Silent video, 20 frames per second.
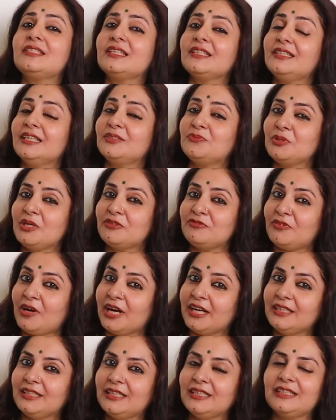is it that we are
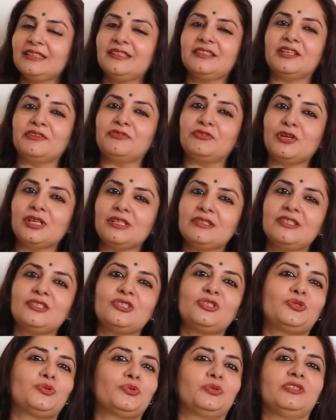finding the
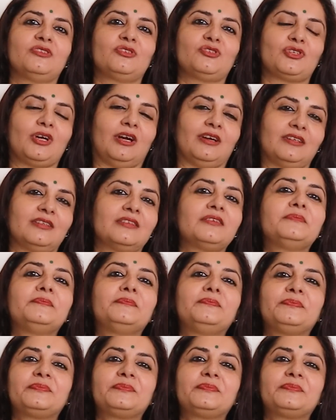references to this chart?